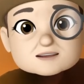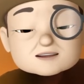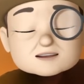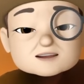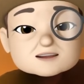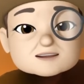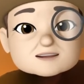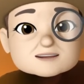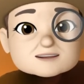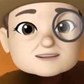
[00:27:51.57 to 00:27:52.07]

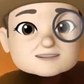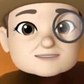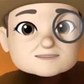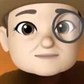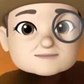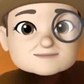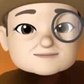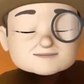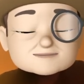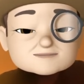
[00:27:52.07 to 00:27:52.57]

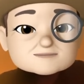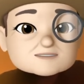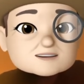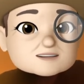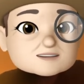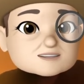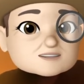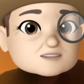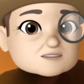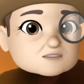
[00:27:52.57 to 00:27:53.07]
and
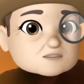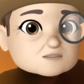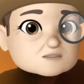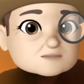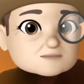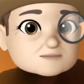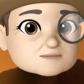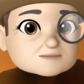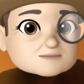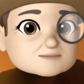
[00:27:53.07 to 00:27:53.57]
so
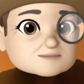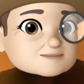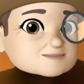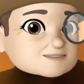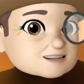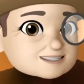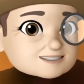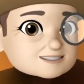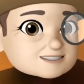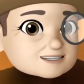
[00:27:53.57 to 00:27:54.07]

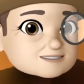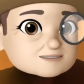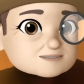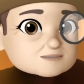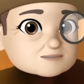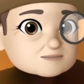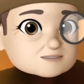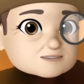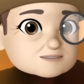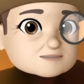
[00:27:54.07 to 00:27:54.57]
that's not the
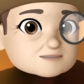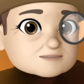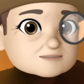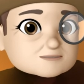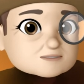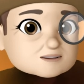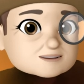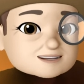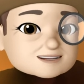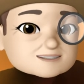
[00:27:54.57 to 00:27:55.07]
relevant
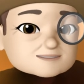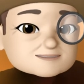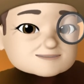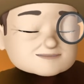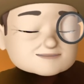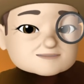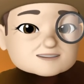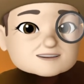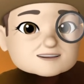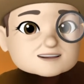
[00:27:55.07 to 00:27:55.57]
market.
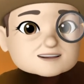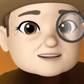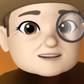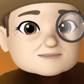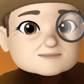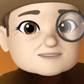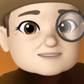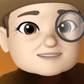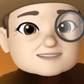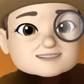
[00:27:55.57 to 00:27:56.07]

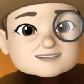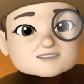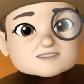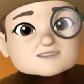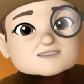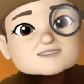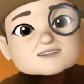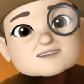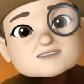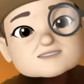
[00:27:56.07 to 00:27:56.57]
But then
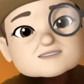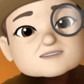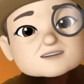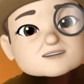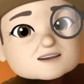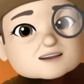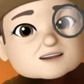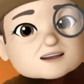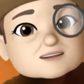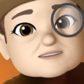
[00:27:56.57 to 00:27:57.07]
here's the
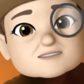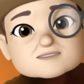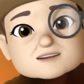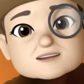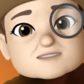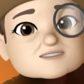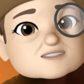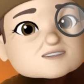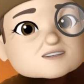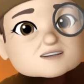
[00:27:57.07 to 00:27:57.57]
thing. It's
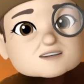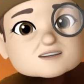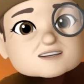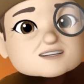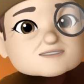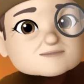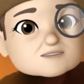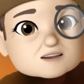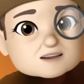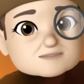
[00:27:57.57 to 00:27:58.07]
not just
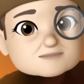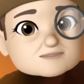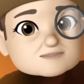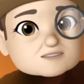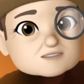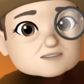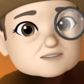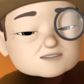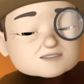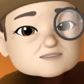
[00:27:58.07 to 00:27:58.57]

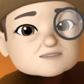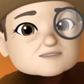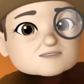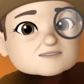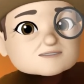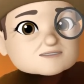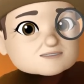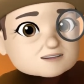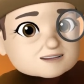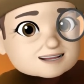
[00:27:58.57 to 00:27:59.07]
smartphones
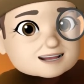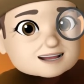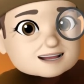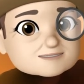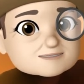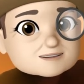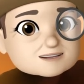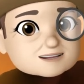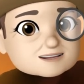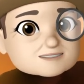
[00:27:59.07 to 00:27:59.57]
for
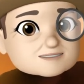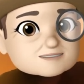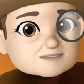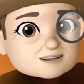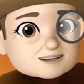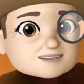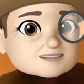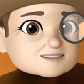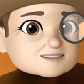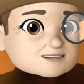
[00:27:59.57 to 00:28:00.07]
gaming,
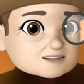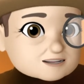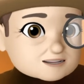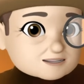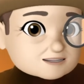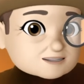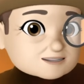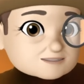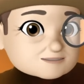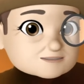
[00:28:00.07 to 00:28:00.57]
right?
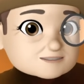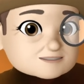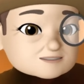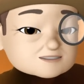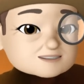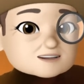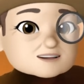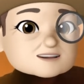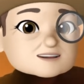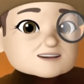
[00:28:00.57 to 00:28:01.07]
I mean,
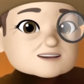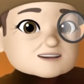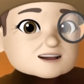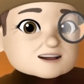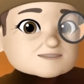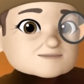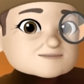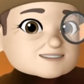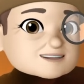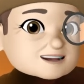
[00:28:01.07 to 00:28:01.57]

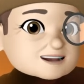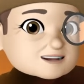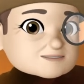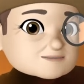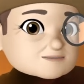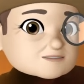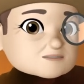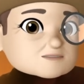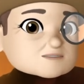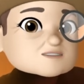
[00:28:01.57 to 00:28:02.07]
Epic Games
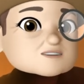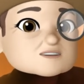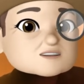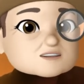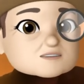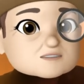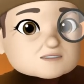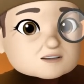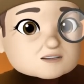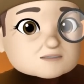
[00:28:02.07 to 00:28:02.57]
is a little
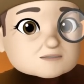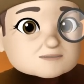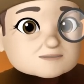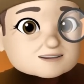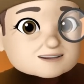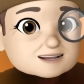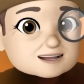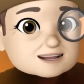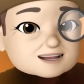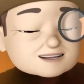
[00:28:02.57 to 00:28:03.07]
too cute
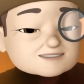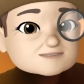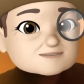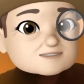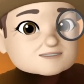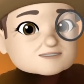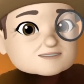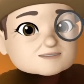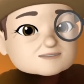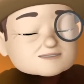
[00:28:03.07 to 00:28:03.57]
by half
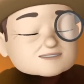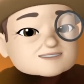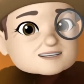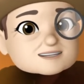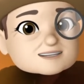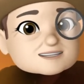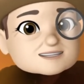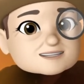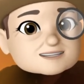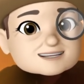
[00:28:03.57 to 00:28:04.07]
here, but
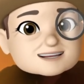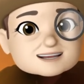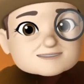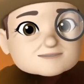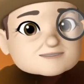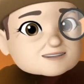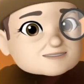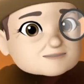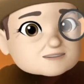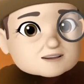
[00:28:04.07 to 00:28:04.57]
the
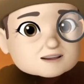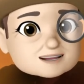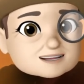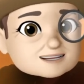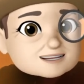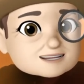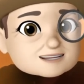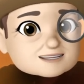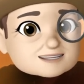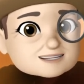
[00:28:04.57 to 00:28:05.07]
gaming
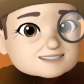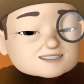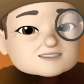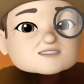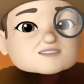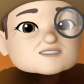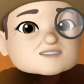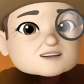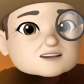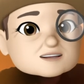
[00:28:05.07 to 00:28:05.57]
market isn't
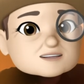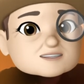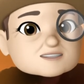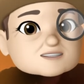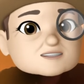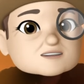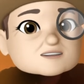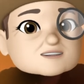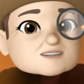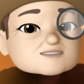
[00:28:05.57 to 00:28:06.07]

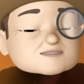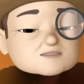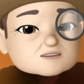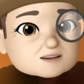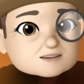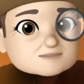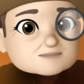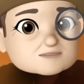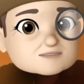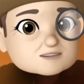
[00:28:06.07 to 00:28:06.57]
just
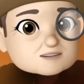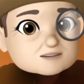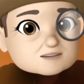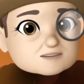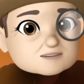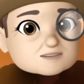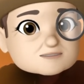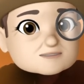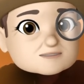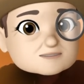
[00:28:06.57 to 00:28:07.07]

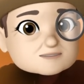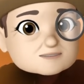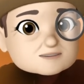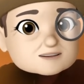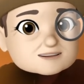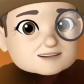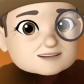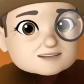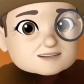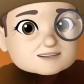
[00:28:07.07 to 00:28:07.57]
smartphones,
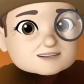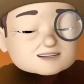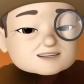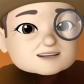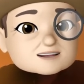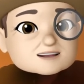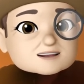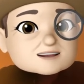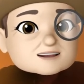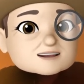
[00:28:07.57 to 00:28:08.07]
right?
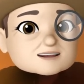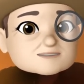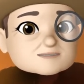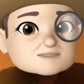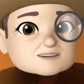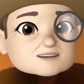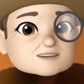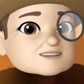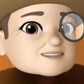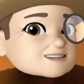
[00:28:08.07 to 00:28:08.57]

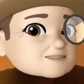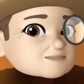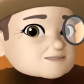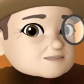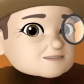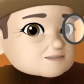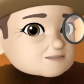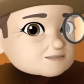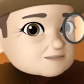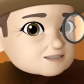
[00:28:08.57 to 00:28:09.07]
A lot of
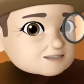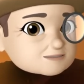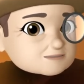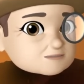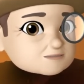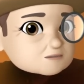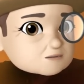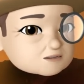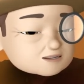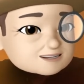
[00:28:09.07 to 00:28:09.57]
people who play
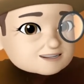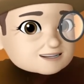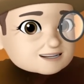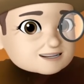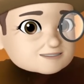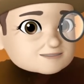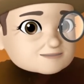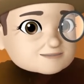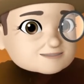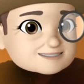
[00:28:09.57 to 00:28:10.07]
Fortnite
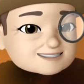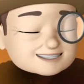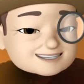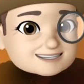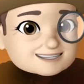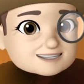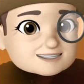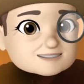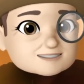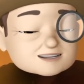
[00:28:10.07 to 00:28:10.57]
play
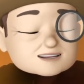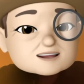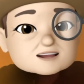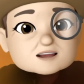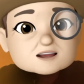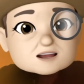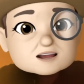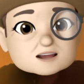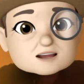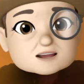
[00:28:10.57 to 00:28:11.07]
it
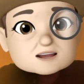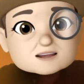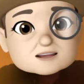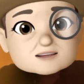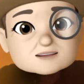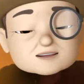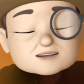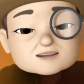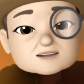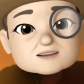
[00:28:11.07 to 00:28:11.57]
on
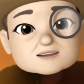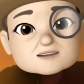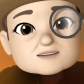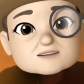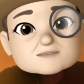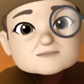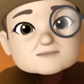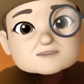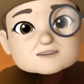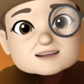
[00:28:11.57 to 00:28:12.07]
the
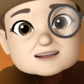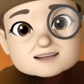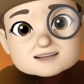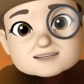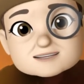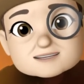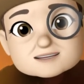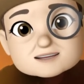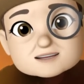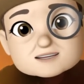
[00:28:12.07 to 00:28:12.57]

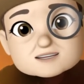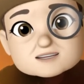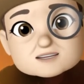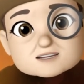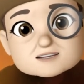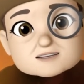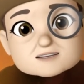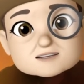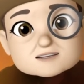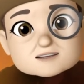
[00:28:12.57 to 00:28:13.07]

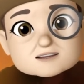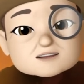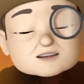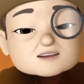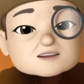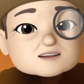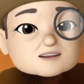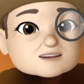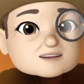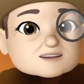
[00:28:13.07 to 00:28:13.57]
PlayStation,
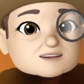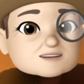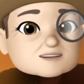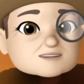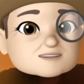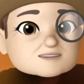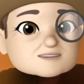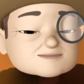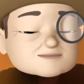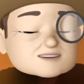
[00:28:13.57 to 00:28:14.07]

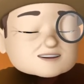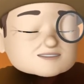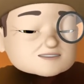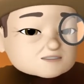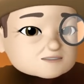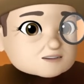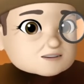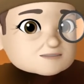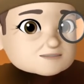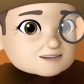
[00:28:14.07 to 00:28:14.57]
on the
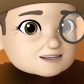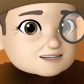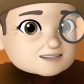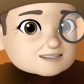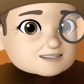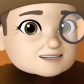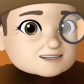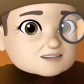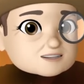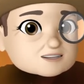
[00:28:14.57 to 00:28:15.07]
Sony
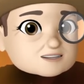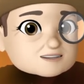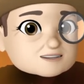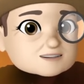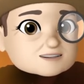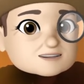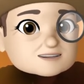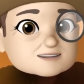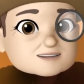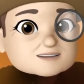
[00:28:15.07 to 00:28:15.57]
PlayStation,
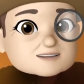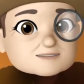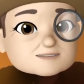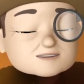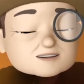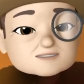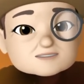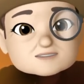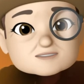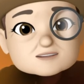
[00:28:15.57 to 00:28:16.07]
the
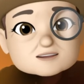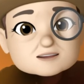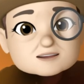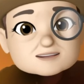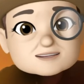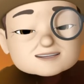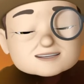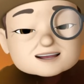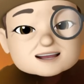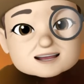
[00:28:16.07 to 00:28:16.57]
Microsoft's
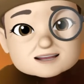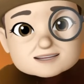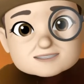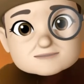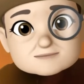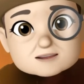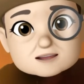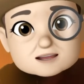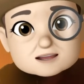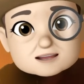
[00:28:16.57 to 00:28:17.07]

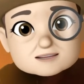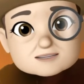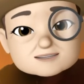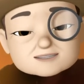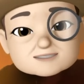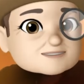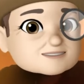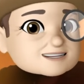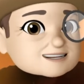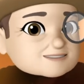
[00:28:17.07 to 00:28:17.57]
Xbox,
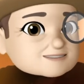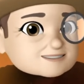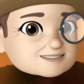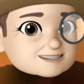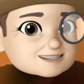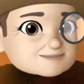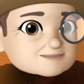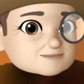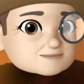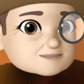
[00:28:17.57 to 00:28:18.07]
I think
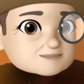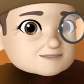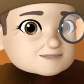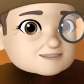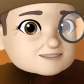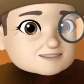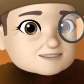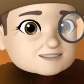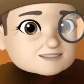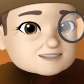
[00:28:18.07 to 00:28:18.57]
even maybe
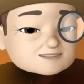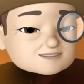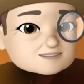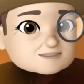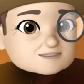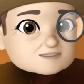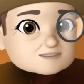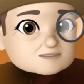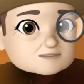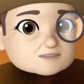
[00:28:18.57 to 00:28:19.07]
Nintendo
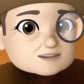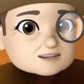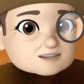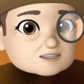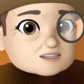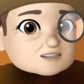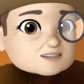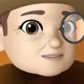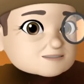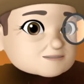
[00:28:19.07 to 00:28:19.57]

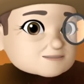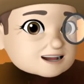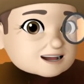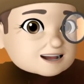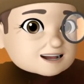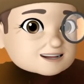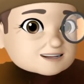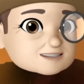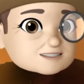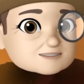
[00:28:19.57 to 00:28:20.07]
Switch, the
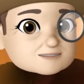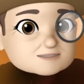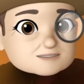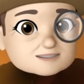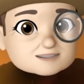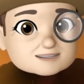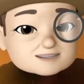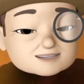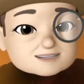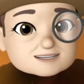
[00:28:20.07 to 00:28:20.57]
Mac, the
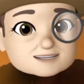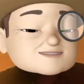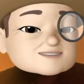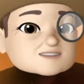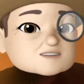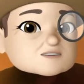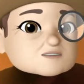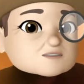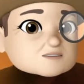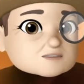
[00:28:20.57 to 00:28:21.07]
PC.
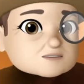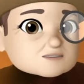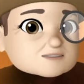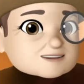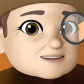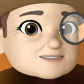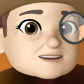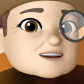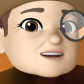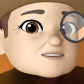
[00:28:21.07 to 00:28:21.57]
All
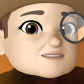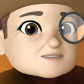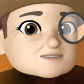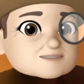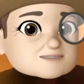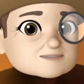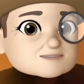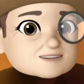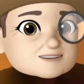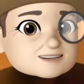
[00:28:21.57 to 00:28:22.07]
these other
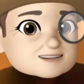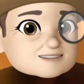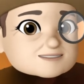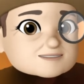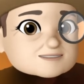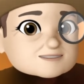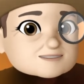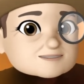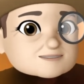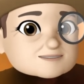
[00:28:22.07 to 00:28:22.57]

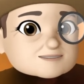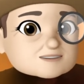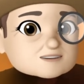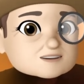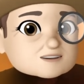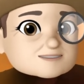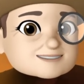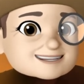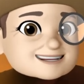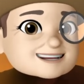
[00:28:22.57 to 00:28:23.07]
devices
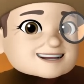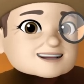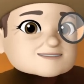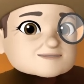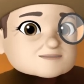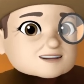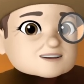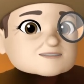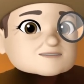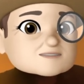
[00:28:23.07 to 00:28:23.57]
are
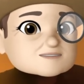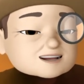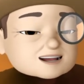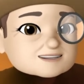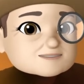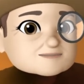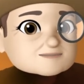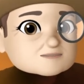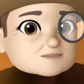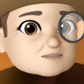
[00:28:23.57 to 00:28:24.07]
gaming
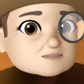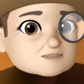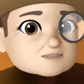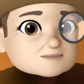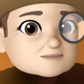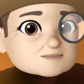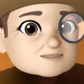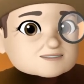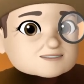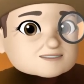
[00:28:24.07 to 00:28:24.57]

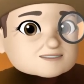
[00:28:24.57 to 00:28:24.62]
platforms.